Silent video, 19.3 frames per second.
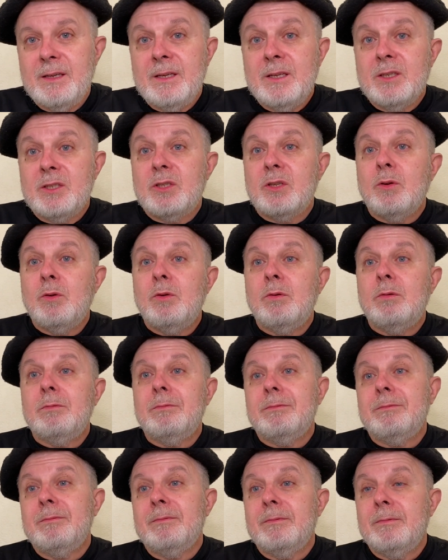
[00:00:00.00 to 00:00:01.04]

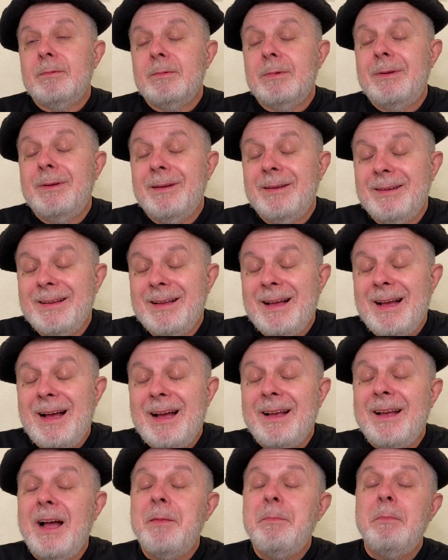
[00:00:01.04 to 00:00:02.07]
So I
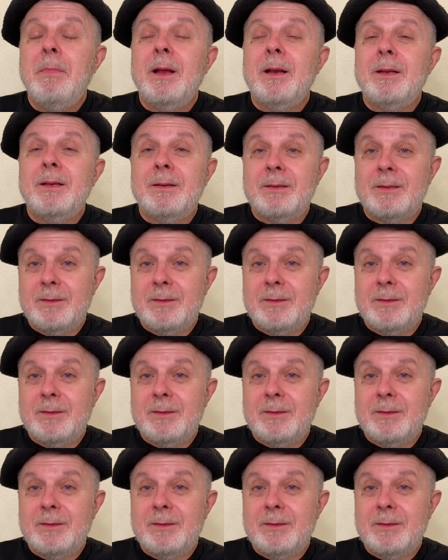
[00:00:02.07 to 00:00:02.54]
got my